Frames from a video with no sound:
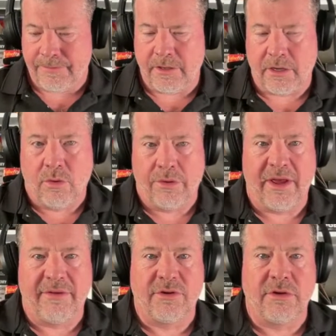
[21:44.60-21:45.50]
and go out and
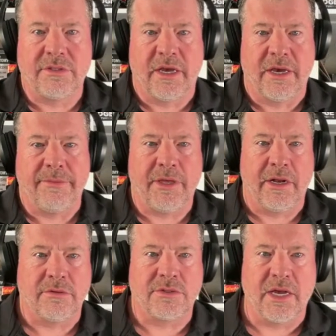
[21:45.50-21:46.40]
have a good time, get
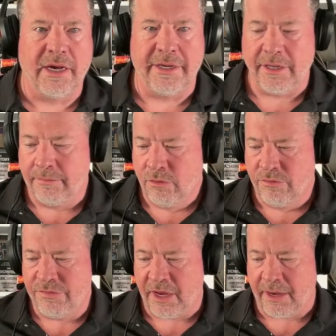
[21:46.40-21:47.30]
outside,
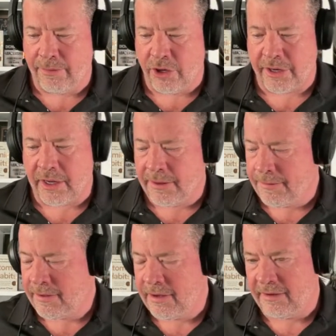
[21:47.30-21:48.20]
move thy body,
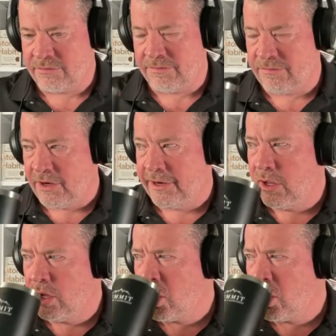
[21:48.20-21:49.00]
have some fun.